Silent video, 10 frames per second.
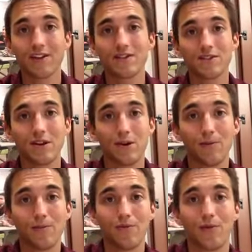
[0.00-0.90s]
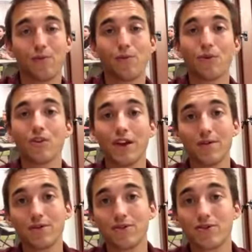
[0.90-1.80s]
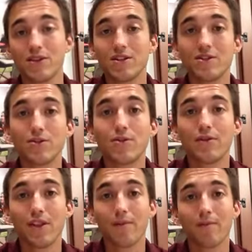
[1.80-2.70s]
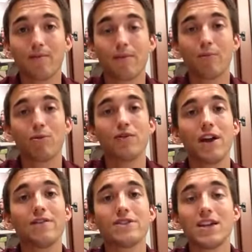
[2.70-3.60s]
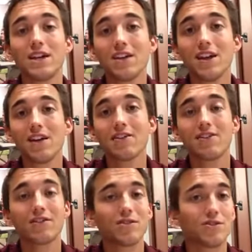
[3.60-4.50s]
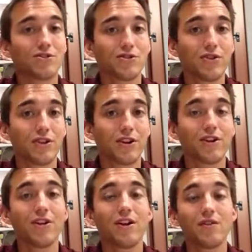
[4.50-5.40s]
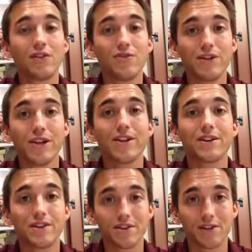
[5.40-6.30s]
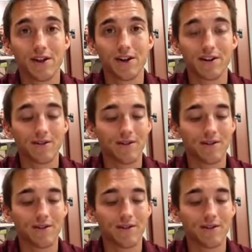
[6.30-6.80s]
So, world language, you need 2 of them. Remember, if you haven't taken it yet and you're entering your junior year, you need to start.